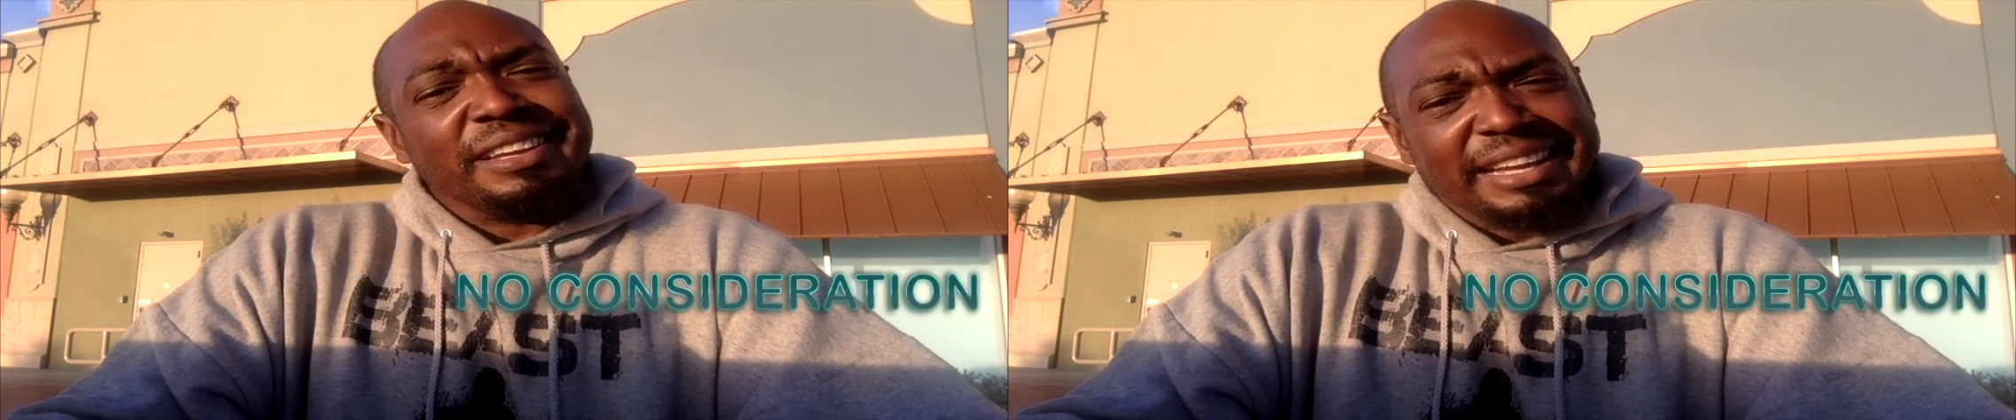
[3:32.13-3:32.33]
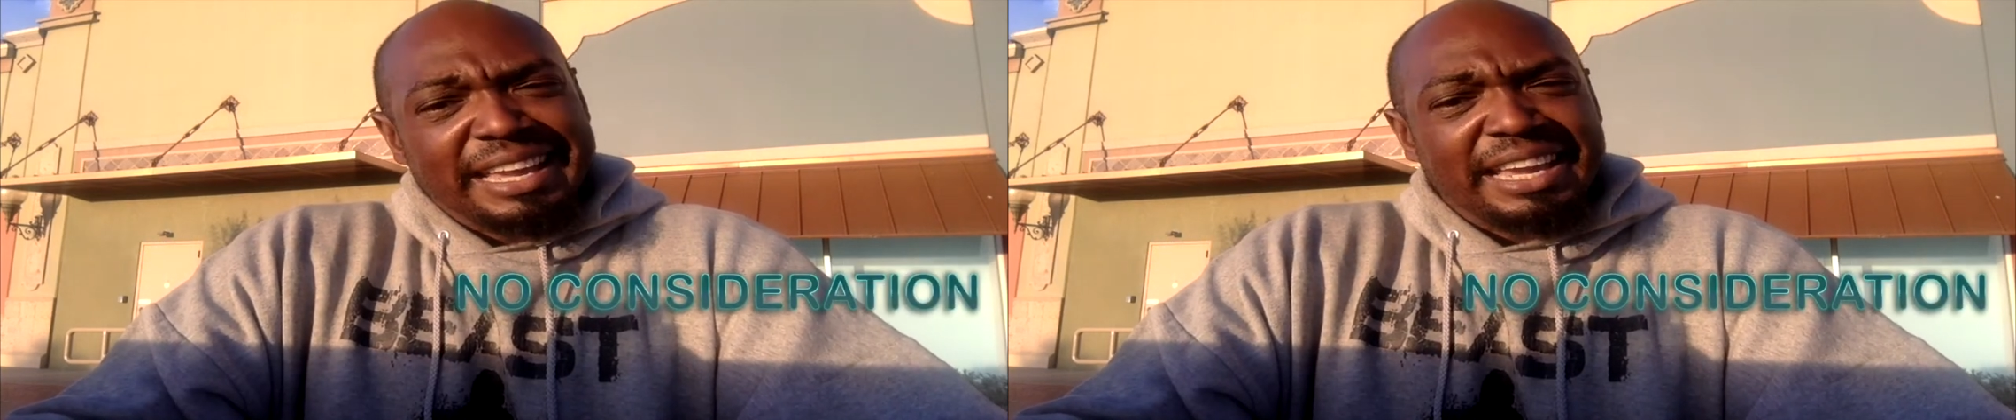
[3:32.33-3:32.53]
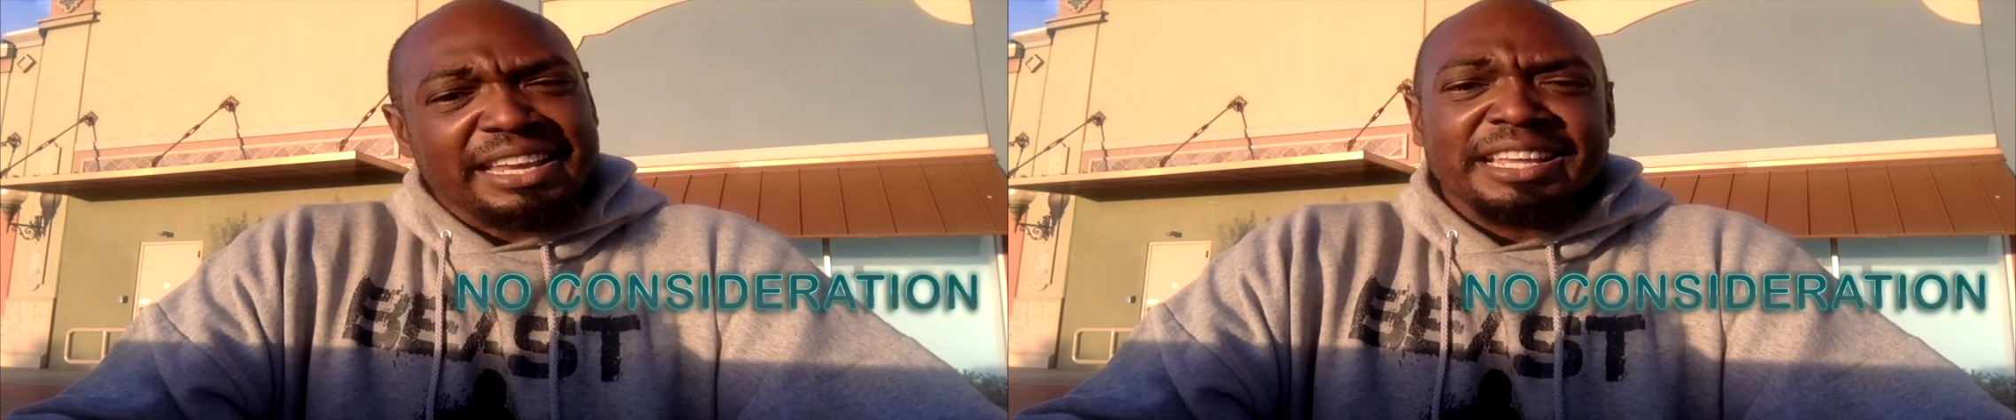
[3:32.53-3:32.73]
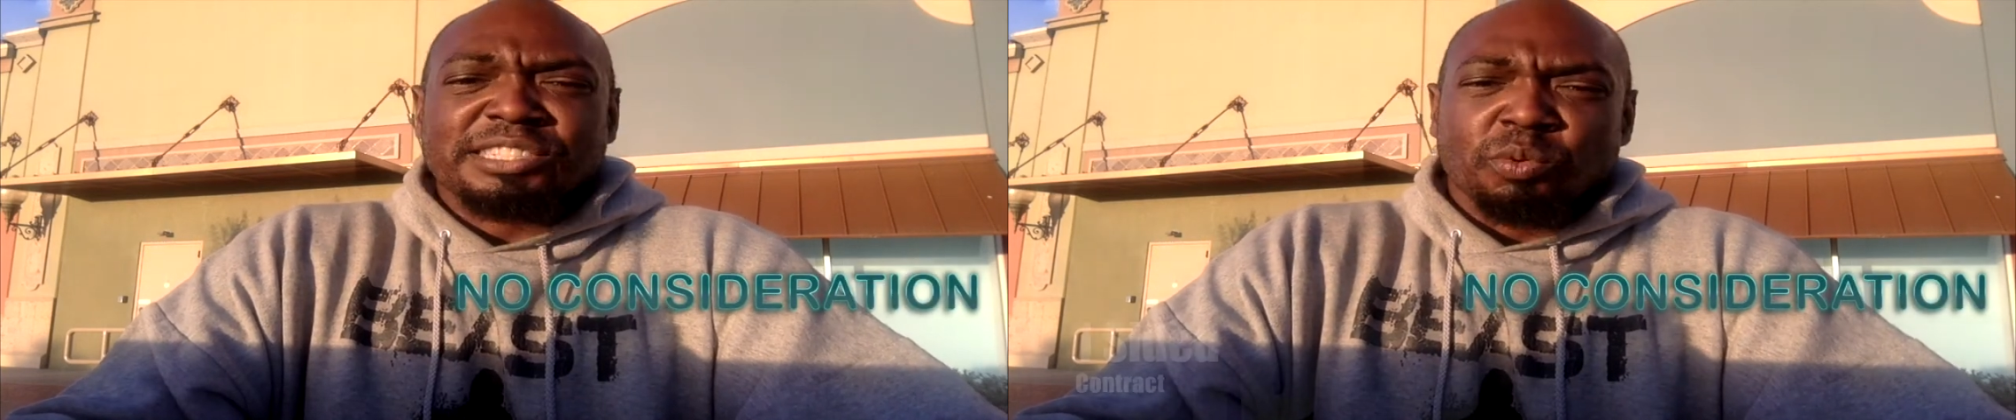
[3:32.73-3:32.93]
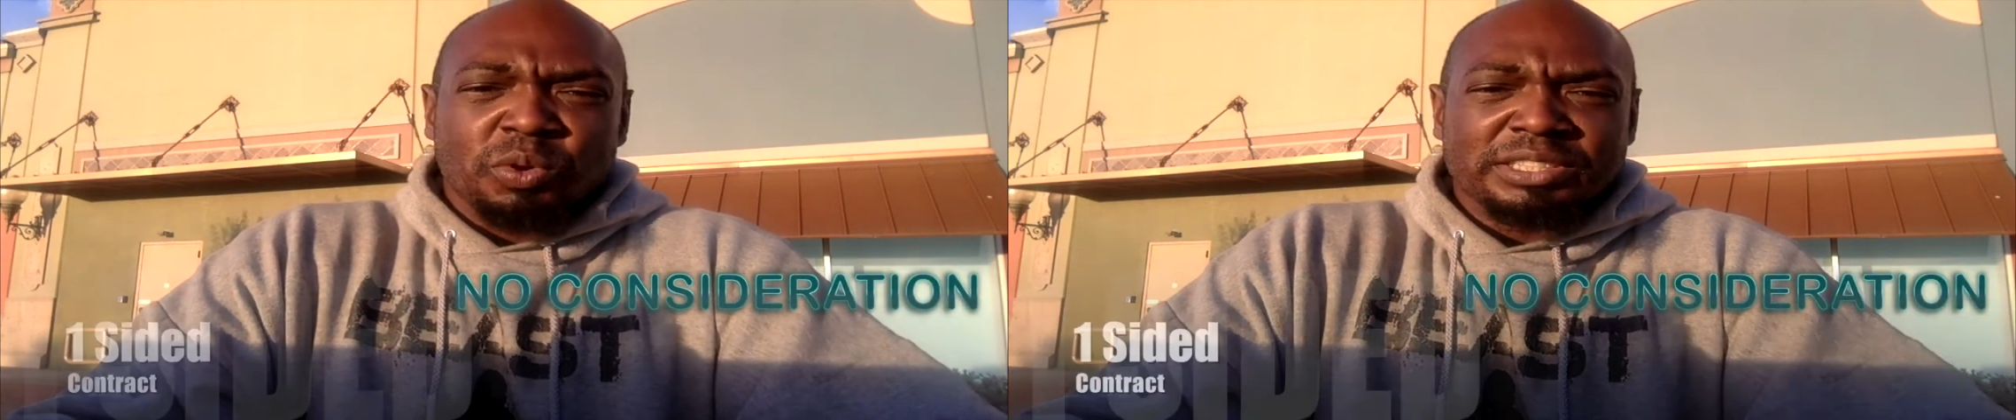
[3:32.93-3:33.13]
again,
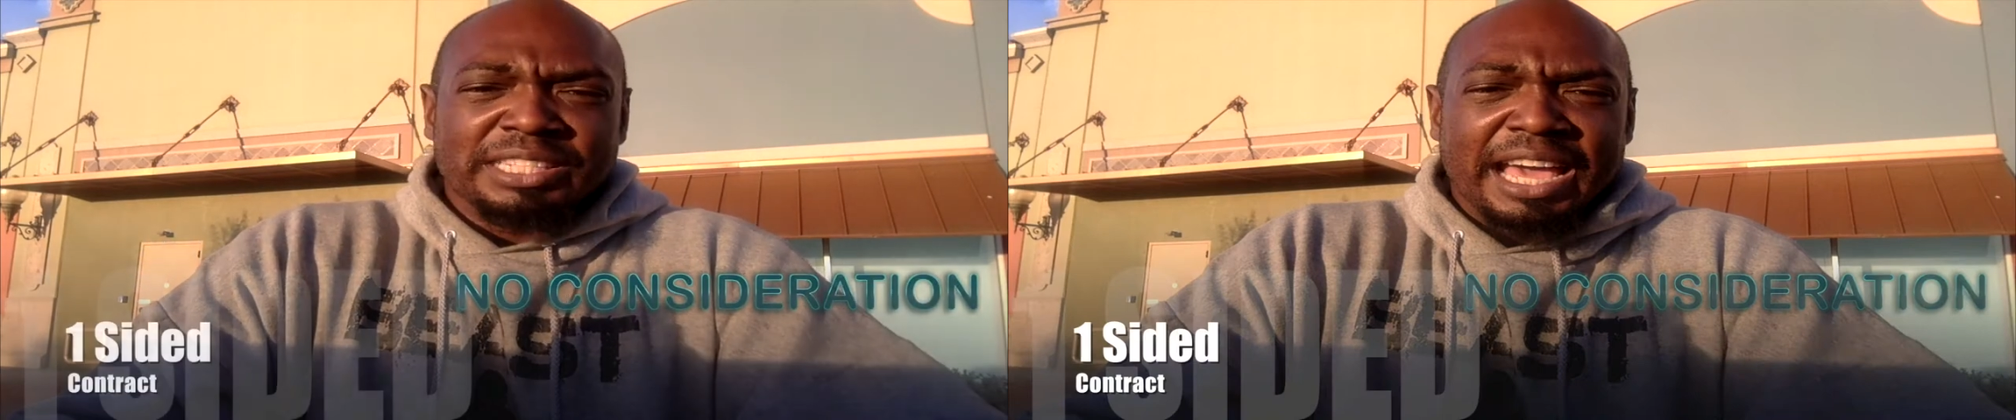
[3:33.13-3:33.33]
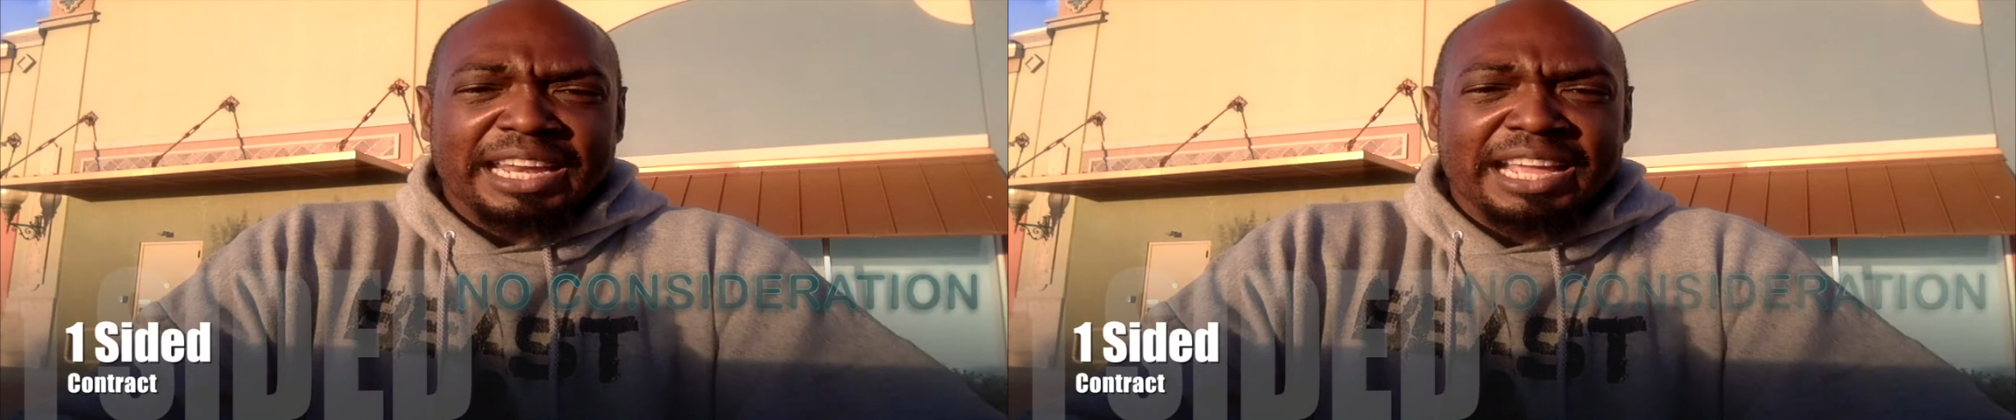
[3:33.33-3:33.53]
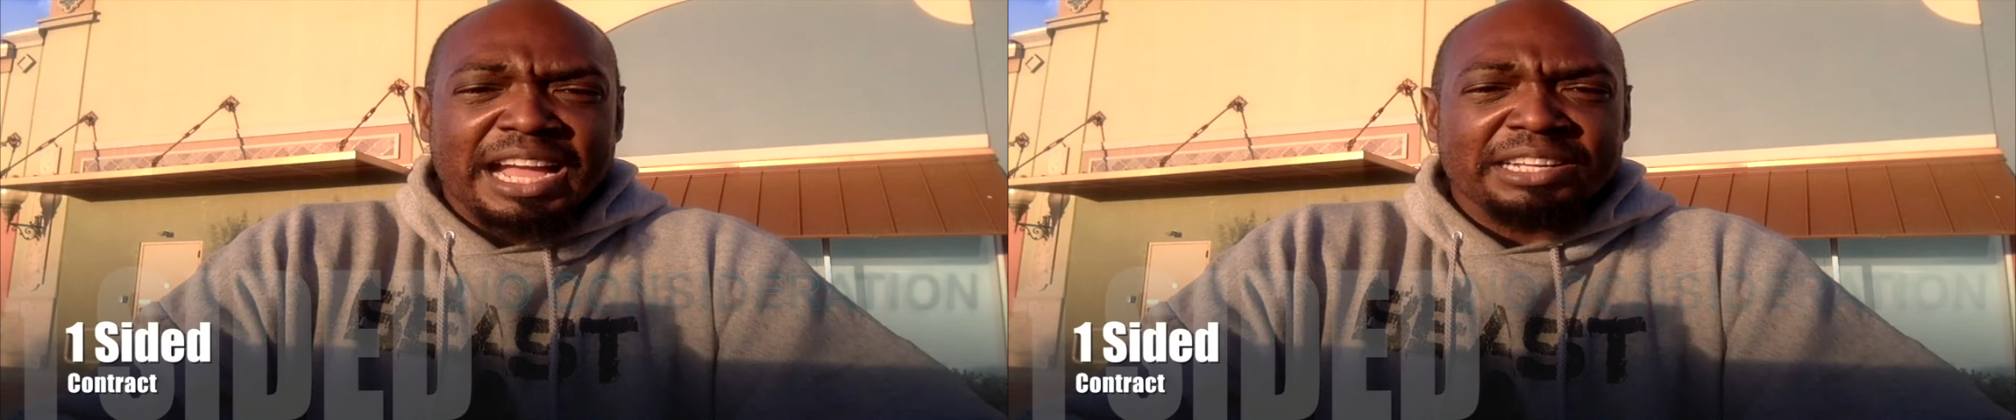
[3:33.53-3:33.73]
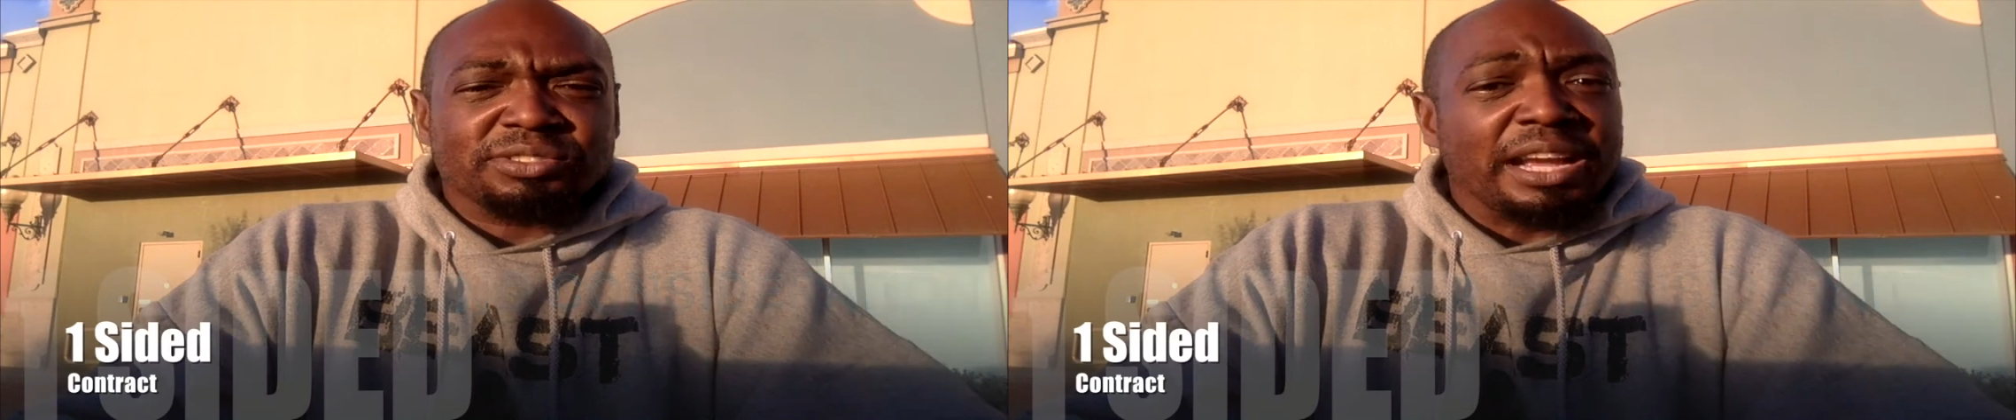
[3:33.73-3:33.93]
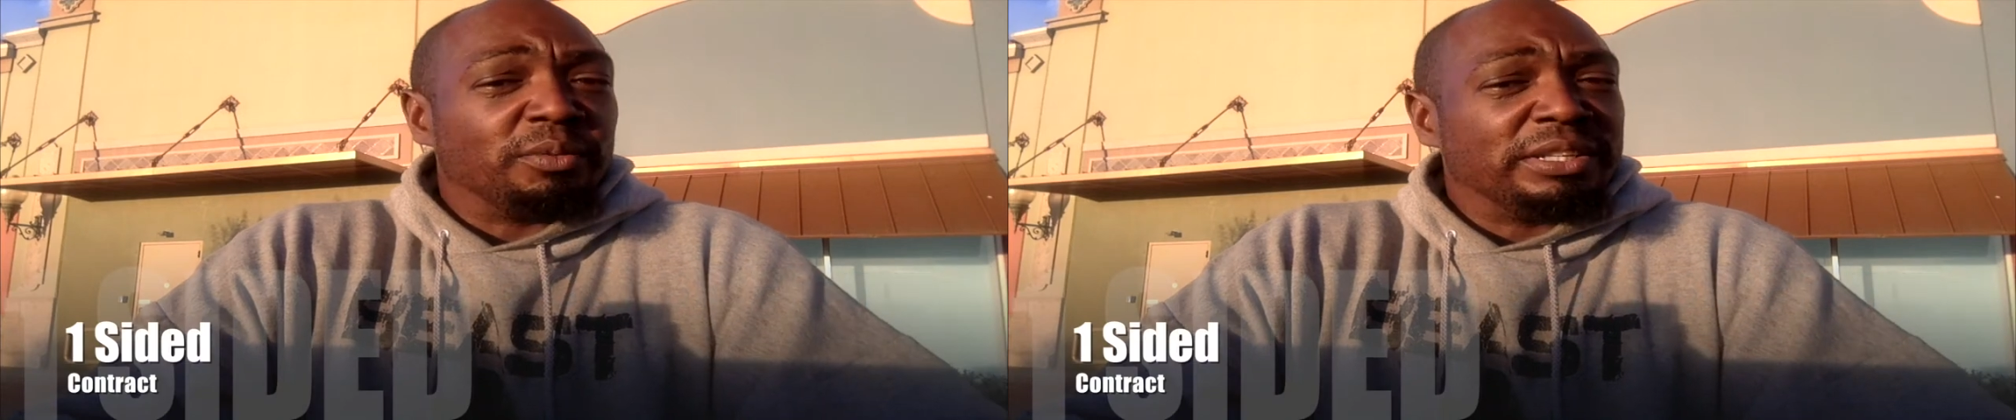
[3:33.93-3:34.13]
it's a one-sided contract,